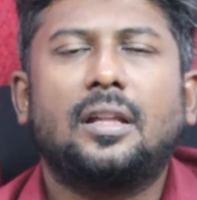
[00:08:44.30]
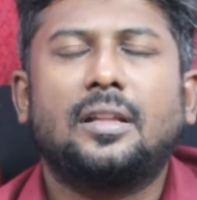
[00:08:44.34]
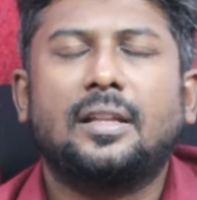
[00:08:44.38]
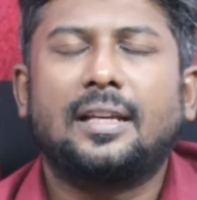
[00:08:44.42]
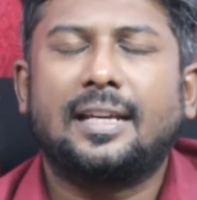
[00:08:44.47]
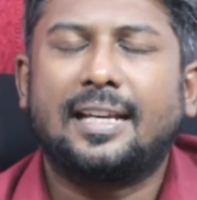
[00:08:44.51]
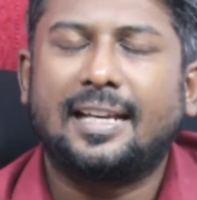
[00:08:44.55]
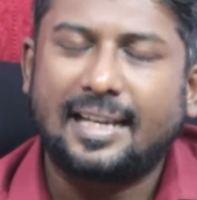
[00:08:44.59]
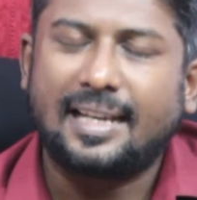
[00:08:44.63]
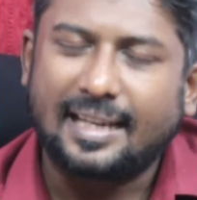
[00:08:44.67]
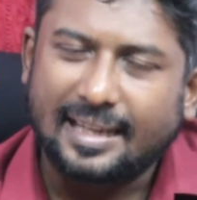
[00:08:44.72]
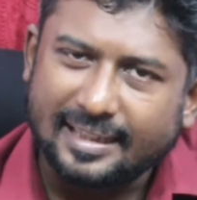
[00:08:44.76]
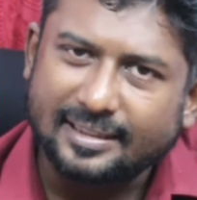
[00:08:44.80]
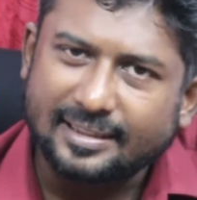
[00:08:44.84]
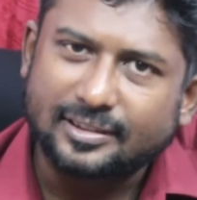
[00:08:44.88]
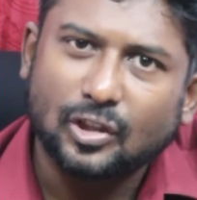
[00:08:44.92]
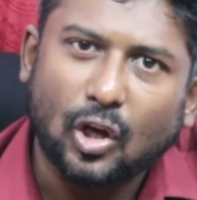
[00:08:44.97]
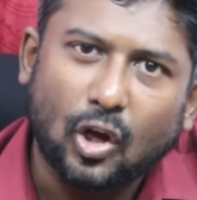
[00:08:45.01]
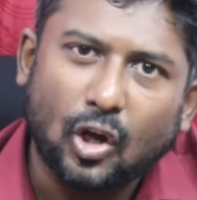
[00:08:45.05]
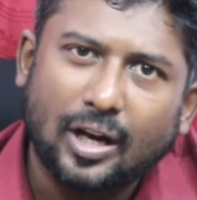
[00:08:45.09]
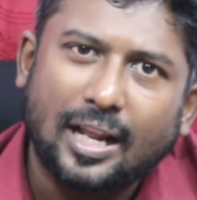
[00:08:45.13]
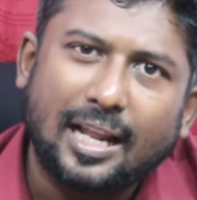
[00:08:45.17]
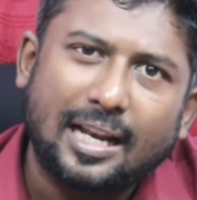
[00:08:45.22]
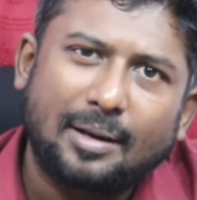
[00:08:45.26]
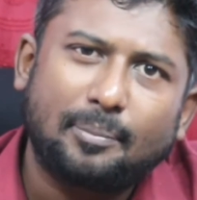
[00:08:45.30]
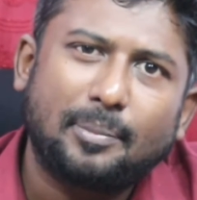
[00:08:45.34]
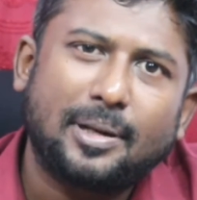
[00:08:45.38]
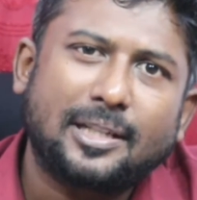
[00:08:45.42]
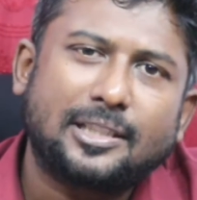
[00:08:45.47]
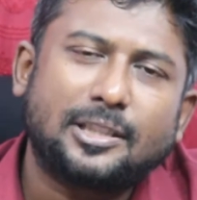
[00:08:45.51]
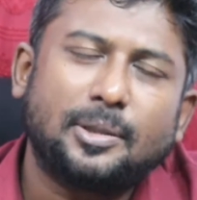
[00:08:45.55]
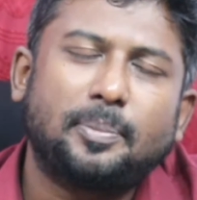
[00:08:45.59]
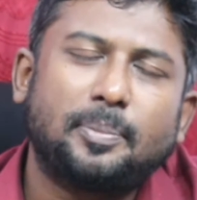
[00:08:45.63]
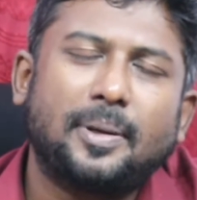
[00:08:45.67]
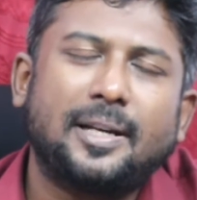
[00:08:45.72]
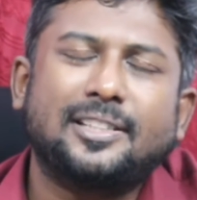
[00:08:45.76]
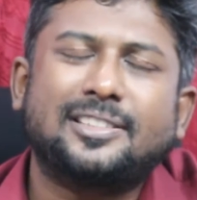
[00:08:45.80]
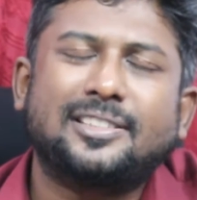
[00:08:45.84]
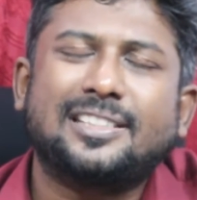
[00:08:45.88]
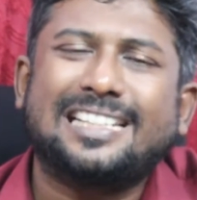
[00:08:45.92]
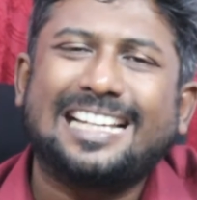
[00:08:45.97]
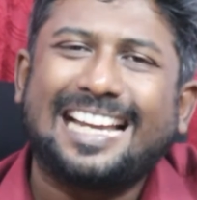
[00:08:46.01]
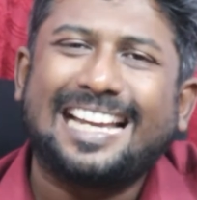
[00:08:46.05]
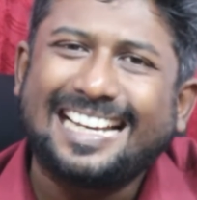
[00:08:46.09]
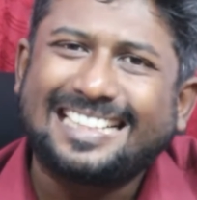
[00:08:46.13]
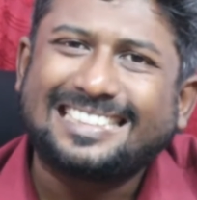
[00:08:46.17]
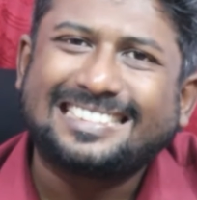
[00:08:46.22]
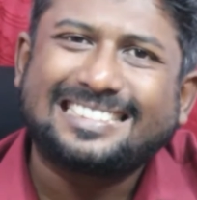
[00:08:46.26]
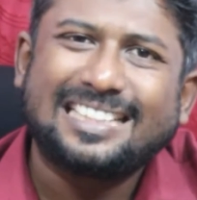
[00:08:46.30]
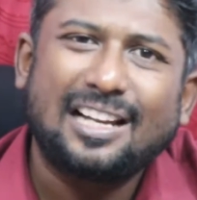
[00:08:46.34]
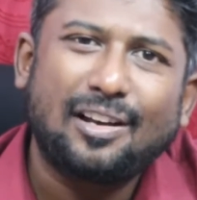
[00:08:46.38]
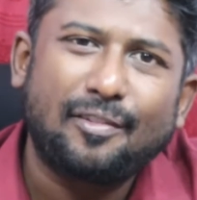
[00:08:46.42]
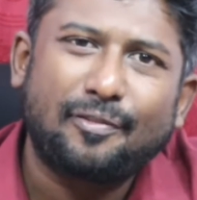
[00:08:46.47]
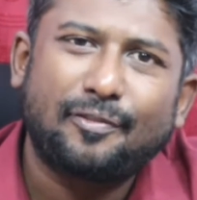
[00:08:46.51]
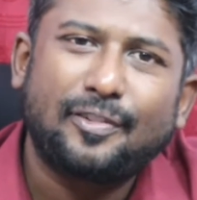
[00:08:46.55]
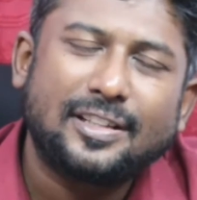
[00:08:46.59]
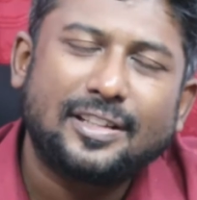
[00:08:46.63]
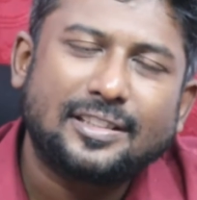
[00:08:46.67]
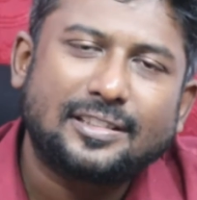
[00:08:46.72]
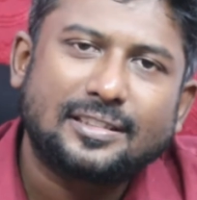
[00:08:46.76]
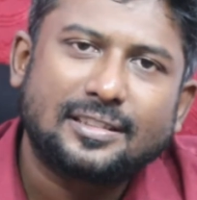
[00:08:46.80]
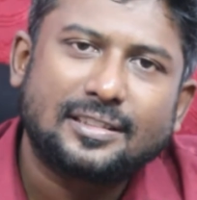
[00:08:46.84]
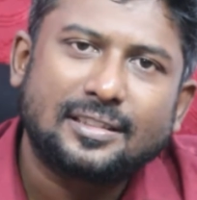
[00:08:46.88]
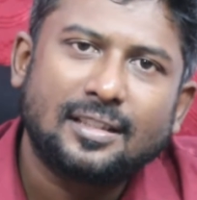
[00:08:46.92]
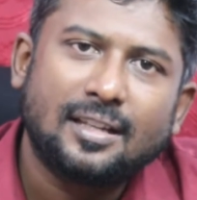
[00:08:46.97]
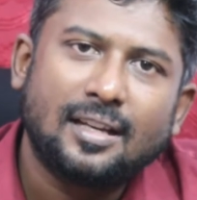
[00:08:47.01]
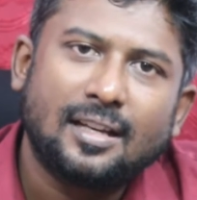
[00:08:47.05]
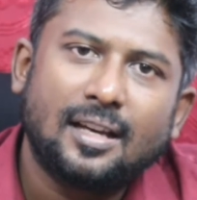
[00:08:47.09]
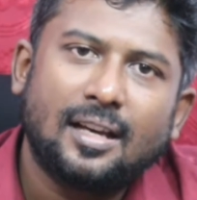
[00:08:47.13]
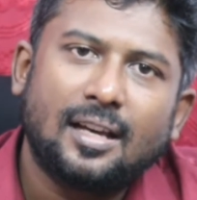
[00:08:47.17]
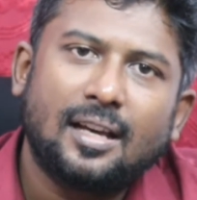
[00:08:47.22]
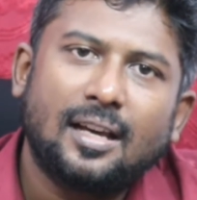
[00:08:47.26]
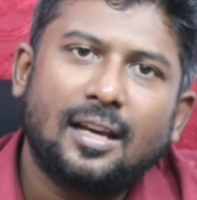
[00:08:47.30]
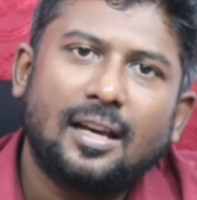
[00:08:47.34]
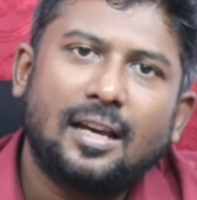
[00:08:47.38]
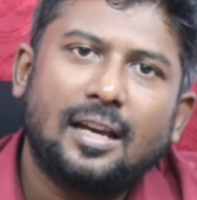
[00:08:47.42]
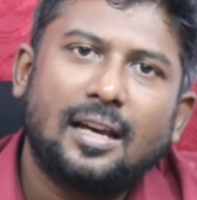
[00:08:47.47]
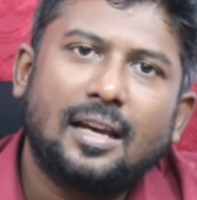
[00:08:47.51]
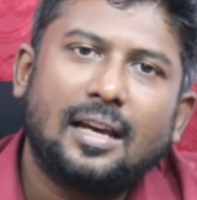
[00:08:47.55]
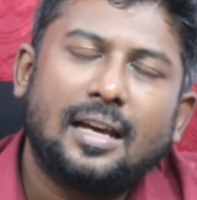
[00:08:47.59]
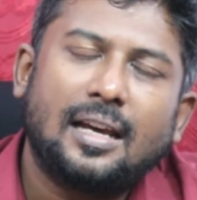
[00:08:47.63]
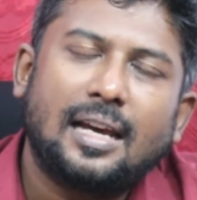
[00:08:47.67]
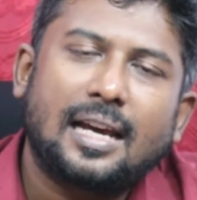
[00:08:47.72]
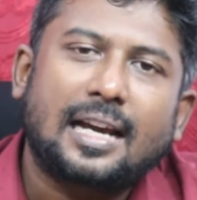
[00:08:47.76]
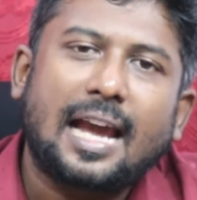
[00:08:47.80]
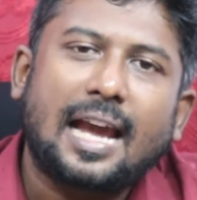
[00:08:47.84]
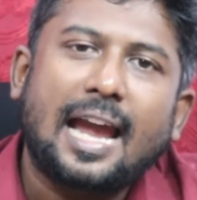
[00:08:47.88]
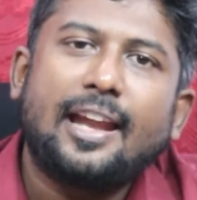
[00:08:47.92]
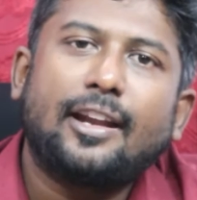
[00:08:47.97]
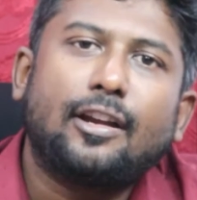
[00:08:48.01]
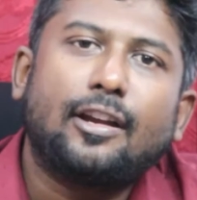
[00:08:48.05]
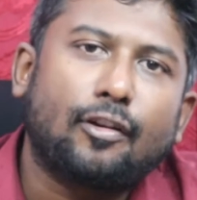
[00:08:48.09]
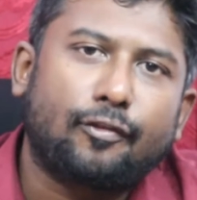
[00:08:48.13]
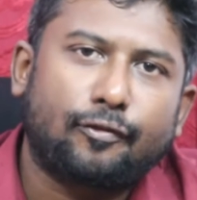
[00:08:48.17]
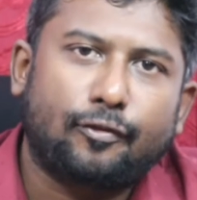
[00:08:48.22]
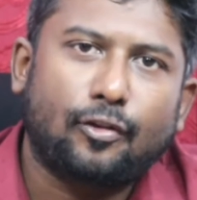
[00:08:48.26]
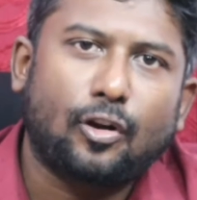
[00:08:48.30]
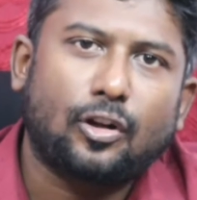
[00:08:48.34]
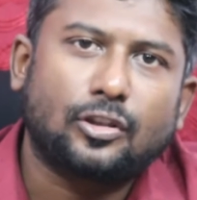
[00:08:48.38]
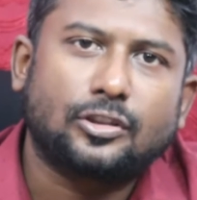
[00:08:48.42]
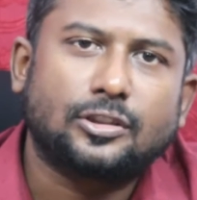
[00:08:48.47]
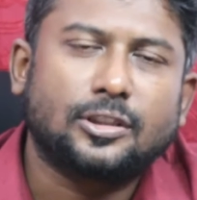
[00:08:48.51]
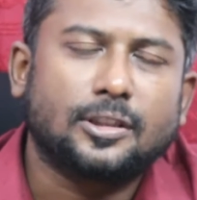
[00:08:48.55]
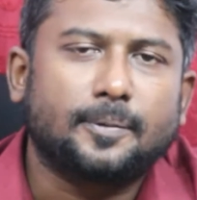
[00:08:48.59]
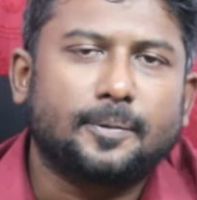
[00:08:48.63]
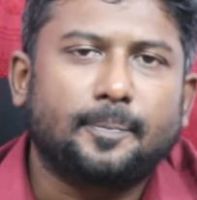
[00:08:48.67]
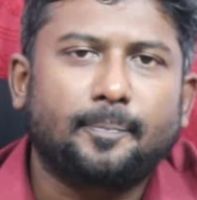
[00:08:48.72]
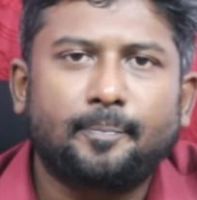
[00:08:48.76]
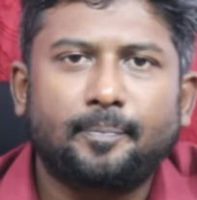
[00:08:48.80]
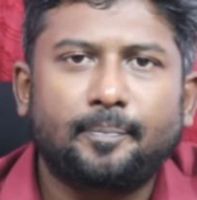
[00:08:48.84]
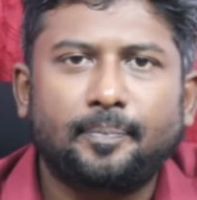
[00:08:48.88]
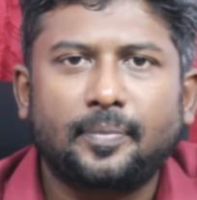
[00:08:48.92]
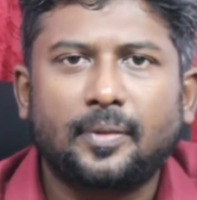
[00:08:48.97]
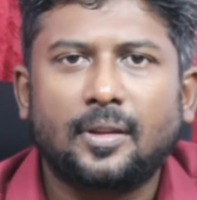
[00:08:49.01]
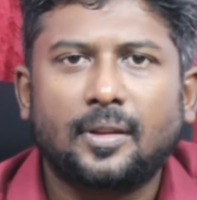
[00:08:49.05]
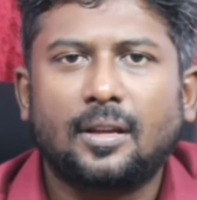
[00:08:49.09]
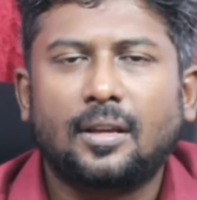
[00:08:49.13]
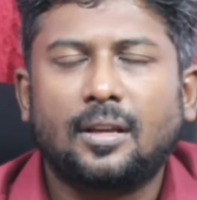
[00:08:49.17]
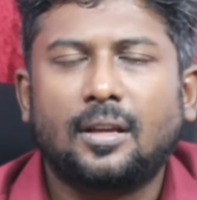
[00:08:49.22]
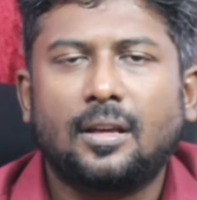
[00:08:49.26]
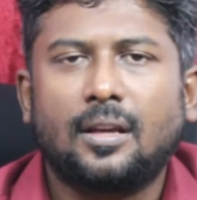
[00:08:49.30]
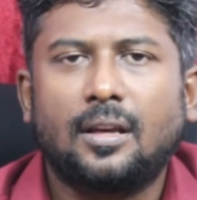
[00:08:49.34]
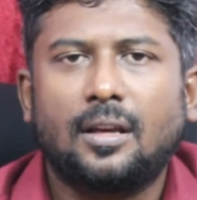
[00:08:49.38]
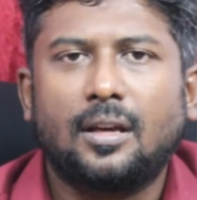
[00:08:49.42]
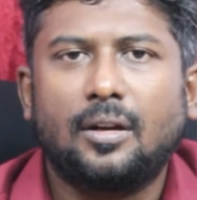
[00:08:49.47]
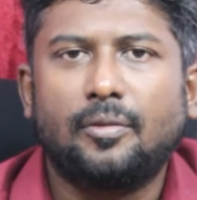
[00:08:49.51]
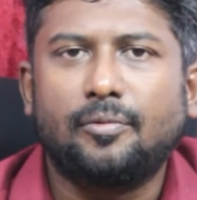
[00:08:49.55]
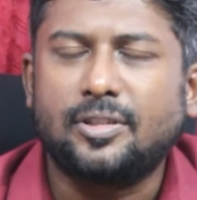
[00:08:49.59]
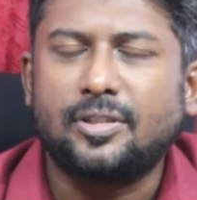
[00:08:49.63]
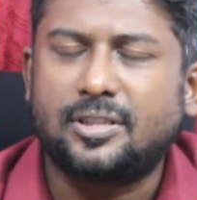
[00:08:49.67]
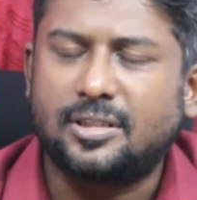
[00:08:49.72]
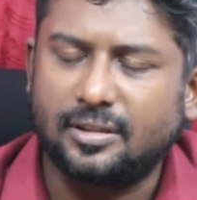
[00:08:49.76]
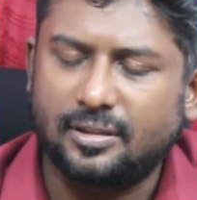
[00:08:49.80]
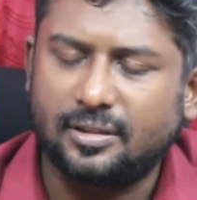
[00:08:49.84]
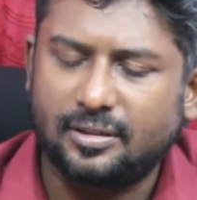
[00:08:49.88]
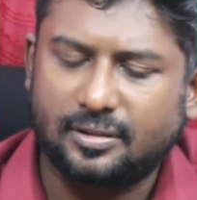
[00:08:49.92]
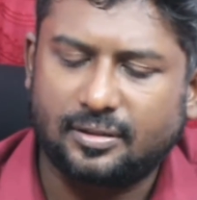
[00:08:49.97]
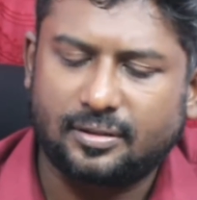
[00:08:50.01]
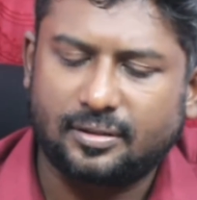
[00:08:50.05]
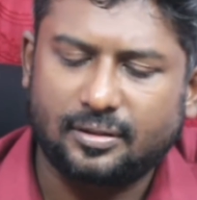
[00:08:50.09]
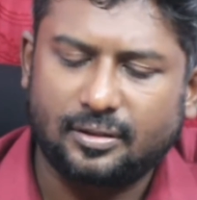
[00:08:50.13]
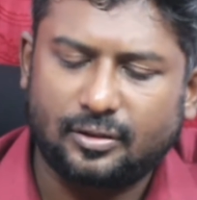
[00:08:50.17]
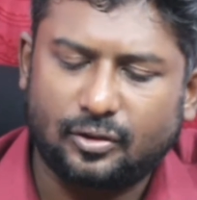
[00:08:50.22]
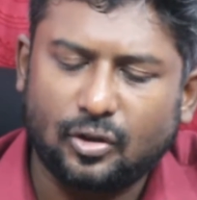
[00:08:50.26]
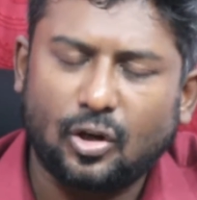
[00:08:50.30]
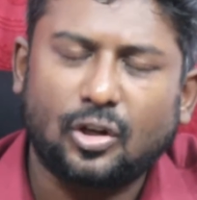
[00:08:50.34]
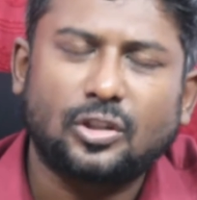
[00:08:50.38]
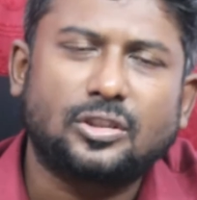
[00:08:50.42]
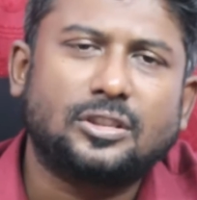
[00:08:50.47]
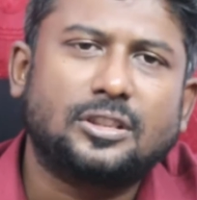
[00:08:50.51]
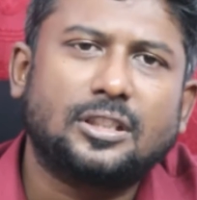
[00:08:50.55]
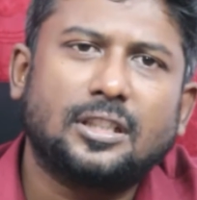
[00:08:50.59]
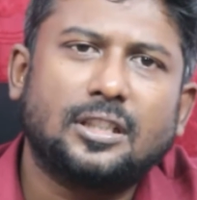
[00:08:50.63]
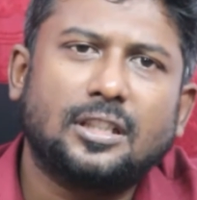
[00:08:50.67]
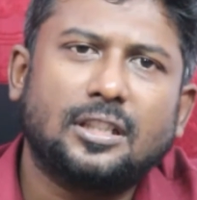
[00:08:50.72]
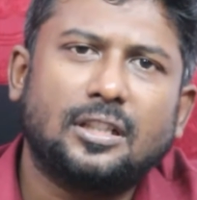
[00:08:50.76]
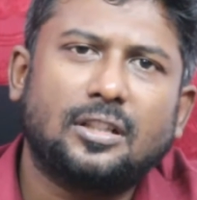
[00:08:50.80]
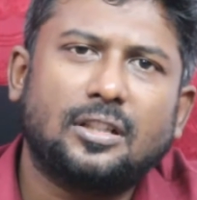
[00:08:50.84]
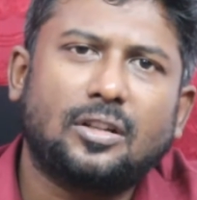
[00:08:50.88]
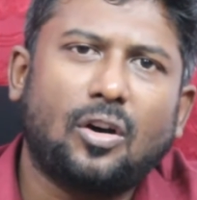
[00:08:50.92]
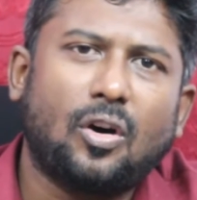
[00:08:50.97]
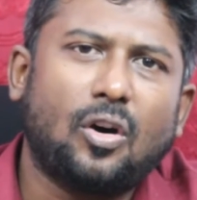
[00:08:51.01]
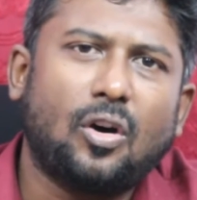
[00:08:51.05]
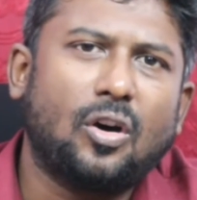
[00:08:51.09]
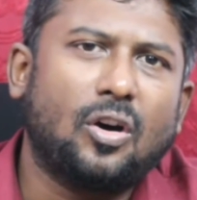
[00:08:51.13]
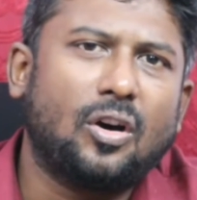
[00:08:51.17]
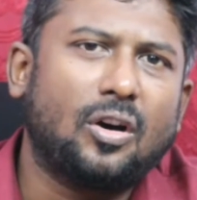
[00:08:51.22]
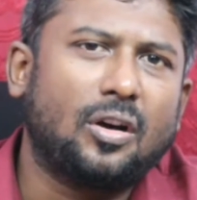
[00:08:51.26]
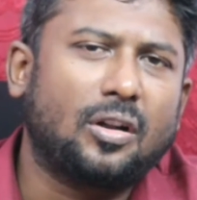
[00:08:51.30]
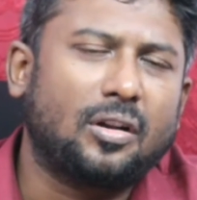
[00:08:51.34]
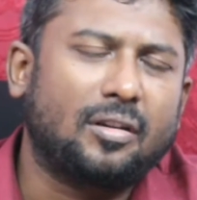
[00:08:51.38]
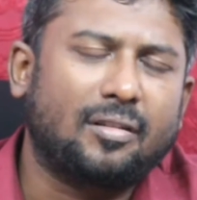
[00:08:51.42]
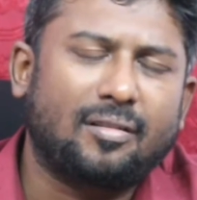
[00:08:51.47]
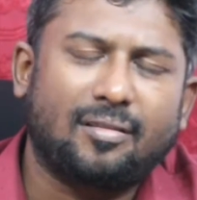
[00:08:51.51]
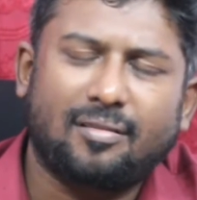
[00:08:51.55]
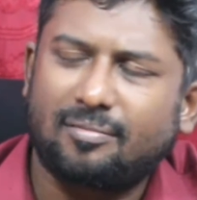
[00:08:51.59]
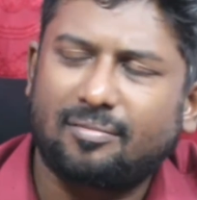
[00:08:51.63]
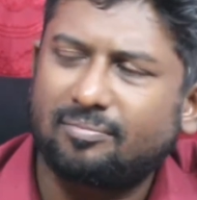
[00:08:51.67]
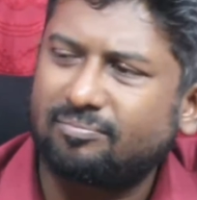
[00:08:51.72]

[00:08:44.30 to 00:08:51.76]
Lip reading: his or her mercy petition itself is a kind of torture, which is torture or